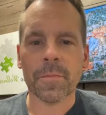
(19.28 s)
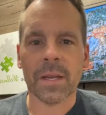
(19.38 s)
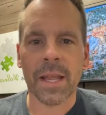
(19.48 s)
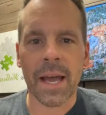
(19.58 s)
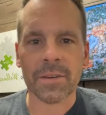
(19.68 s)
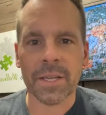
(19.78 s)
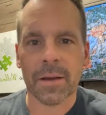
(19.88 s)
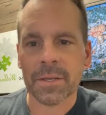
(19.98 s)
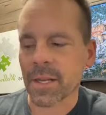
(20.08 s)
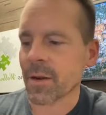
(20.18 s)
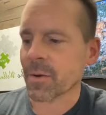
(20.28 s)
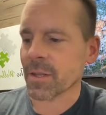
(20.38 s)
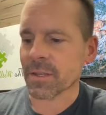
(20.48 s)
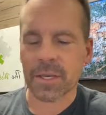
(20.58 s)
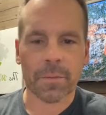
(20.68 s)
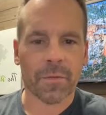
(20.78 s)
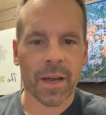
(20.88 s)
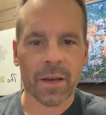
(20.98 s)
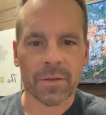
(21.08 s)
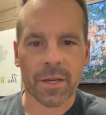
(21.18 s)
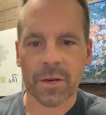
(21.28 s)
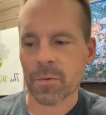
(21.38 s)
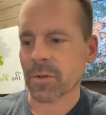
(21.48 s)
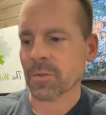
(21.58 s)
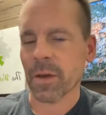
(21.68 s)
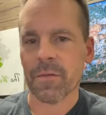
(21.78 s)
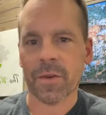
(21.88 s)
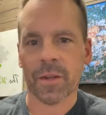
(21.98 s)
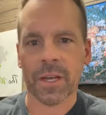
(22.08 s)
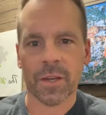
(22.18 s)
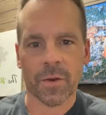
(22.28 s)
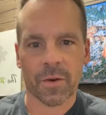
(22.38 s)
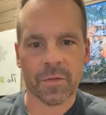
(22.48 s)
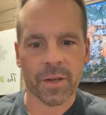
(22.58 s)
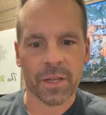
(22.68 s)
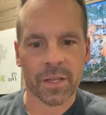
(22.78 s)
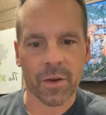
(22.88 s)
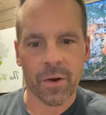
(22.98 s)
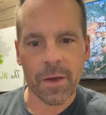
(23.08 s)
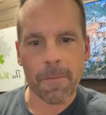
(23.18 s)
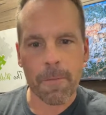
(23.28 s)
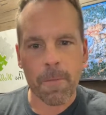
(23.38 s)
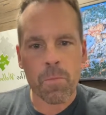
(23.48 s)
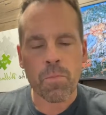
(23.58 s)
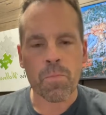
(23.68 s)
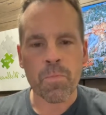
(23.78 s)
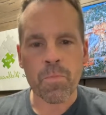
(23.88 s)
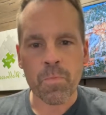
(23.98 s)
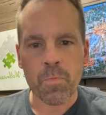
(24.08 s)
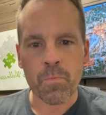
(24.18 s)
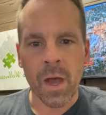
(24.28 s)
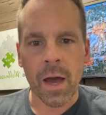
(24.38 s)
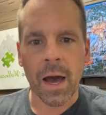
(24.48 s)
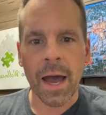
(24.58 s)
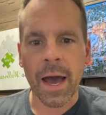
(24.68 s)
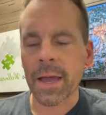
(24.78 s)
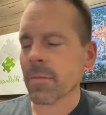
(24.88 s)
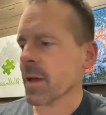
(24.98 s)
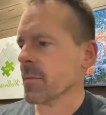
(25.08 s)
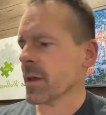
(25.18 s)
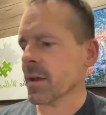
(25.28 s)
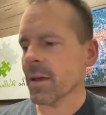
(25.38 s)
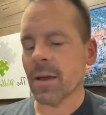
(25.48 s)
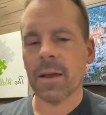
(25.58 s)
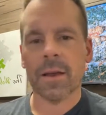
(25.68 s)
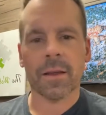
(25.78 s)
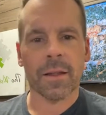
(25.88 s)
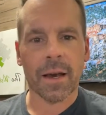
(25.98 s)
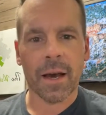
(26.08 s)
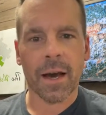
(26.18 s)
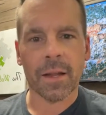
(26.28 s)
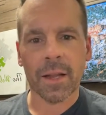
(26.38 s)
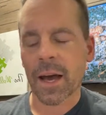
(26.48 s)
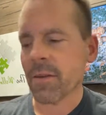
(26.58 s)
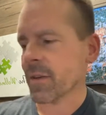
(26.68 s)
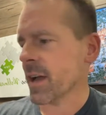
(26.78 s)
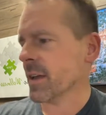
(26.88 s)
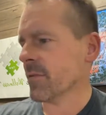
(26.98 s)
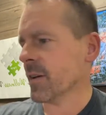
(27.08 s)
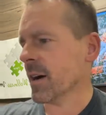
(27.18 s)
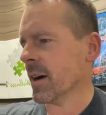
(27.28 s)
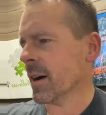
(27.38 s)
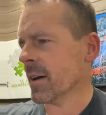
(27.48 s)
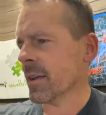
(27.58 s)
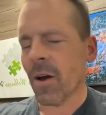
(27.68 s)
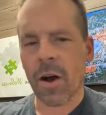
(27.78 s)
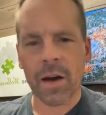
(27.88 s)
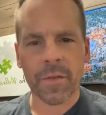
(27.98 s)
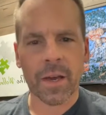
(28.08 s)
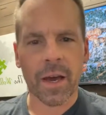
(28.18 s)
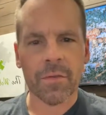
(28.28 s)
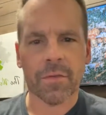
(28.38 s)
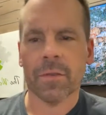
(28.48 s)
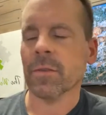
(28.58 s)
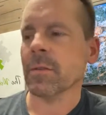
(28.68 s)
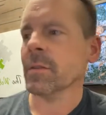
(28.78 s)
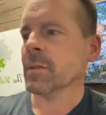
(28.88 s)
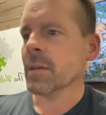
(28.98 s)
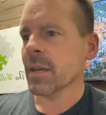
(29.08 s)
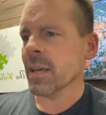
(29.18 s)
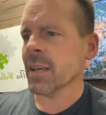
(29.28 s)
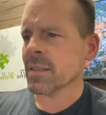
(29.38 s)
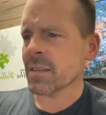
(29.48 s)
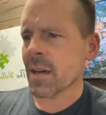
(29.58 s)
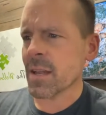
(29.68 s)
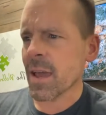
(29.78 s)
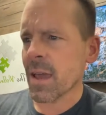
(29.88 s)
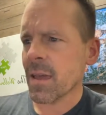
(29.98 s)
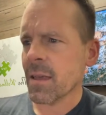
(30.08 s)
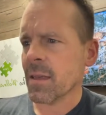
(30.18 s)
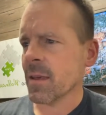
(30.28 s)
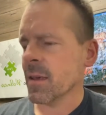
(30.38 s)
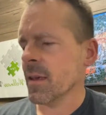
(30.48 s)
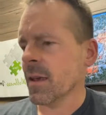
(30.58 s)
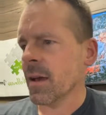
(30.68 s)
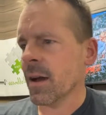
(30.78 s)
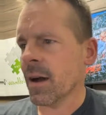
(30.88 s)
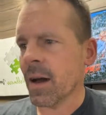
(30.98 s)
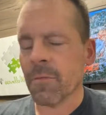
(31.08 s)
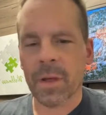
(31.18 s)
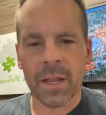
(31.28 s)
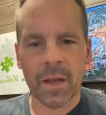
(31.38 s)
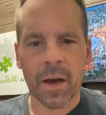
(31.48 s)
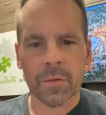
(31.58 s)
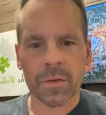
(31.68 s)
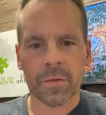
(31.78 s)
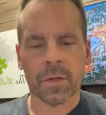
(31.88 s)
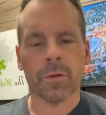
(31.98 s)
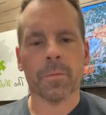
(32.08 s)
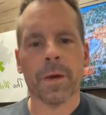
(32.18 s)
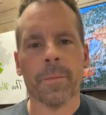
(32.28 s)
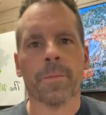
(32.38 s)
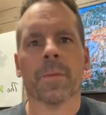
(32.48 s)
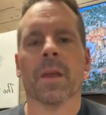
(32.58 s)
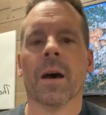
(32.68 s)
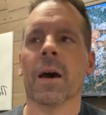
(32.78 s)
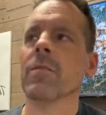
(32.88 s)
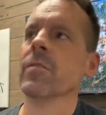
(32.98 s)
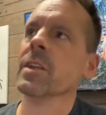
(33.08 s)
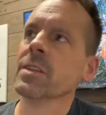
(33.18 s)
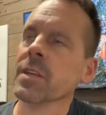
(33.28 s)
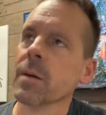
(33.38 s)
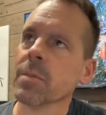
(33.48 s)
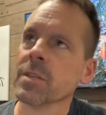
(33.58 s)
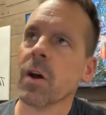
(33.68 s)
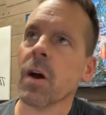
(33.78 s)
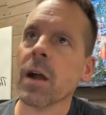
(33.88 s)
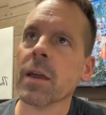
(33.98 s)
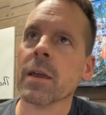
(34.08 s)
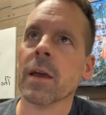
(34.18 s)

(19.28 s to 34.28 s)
Dr. Thompson here with Exemplify Health Center, your World's Way affiliate, Yorkville, Illinois. I am coming live kind of off the cuff. It is Sunday. I've been in the office for a little bit, finishing up a talk